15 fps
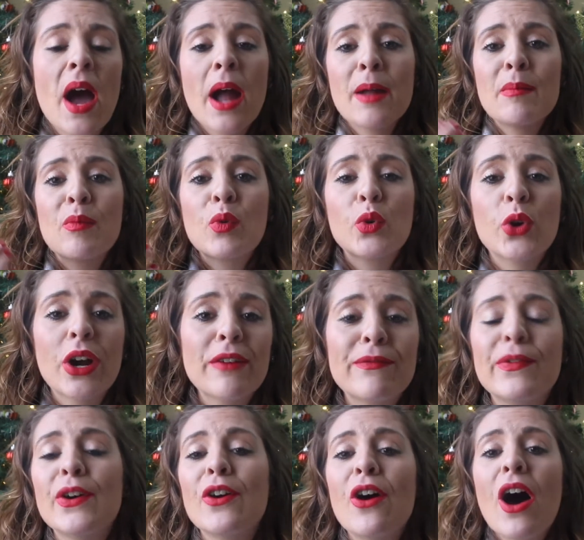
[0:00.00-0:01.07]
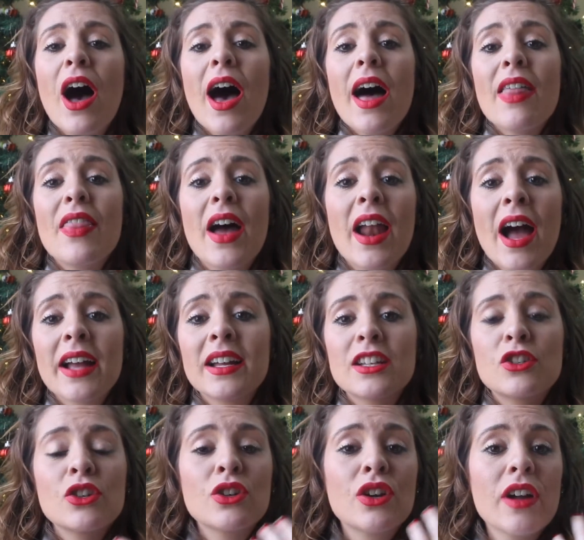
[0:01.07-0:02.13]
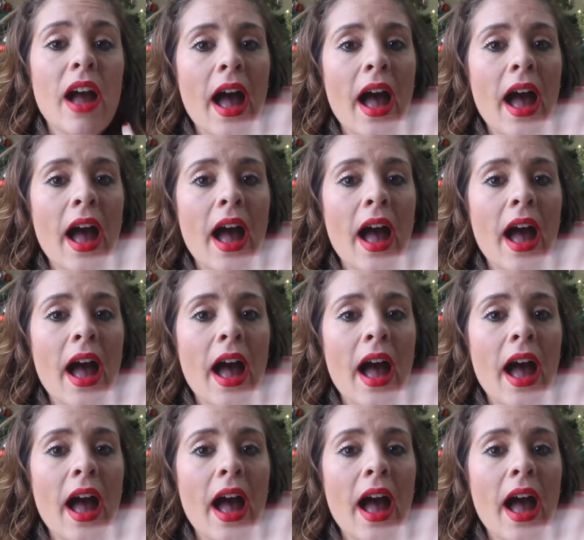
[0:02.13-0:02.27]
I am grateful that I get to